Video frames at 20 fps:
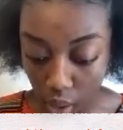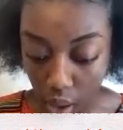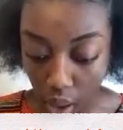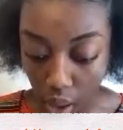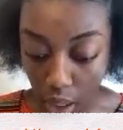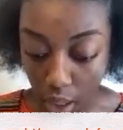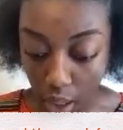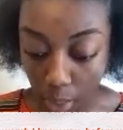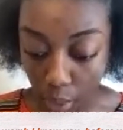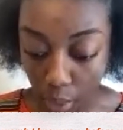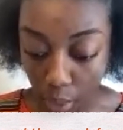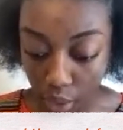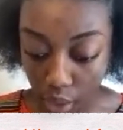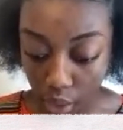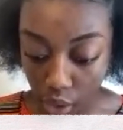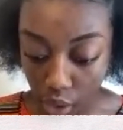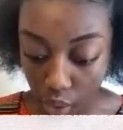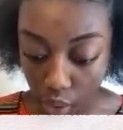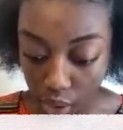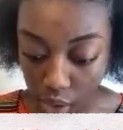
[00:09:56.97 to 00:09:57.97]
I appointed
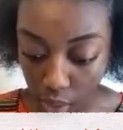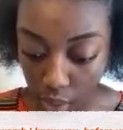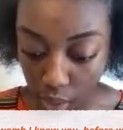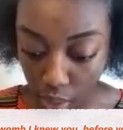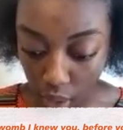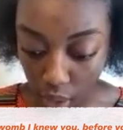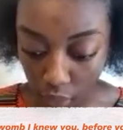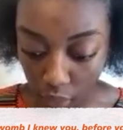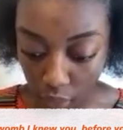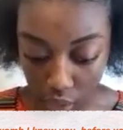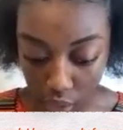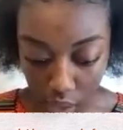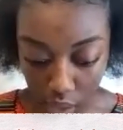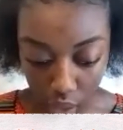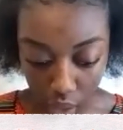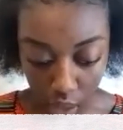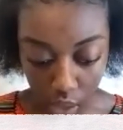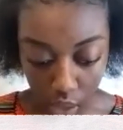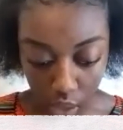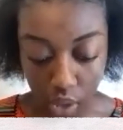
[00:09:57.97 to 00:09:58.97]
you as a prophet to
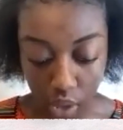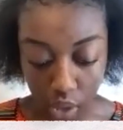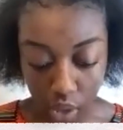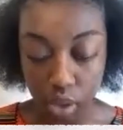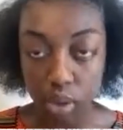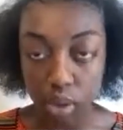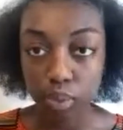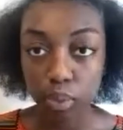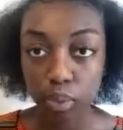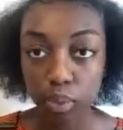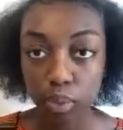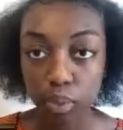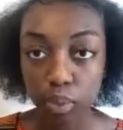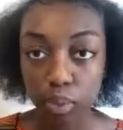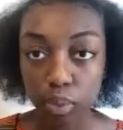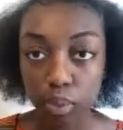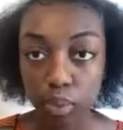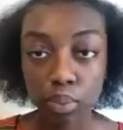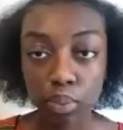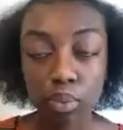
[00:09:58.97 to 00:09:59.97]
the nations. Amen.
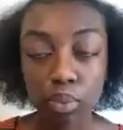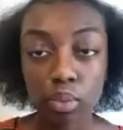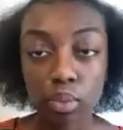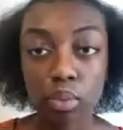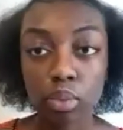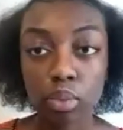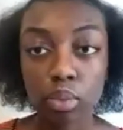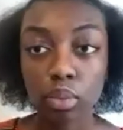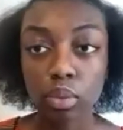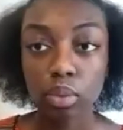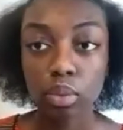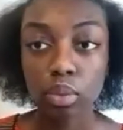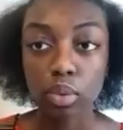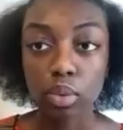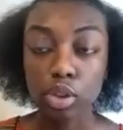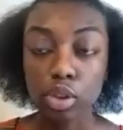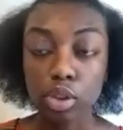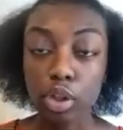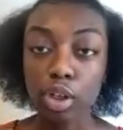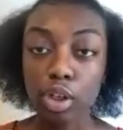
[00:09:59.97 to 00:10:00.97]

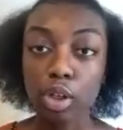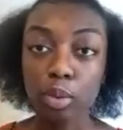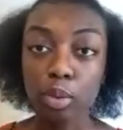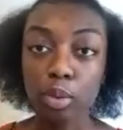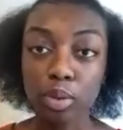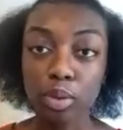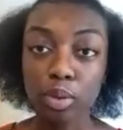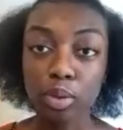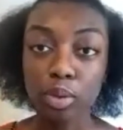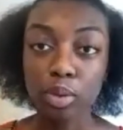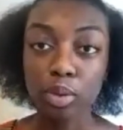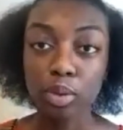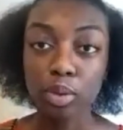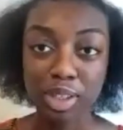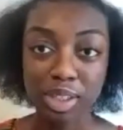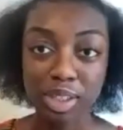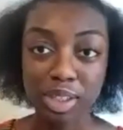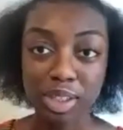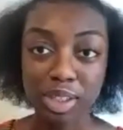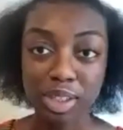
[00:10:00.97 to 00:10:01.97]
Jared, can you please give us a
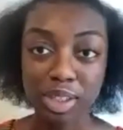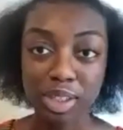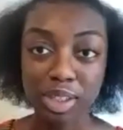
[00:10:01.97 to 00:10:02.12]
summary?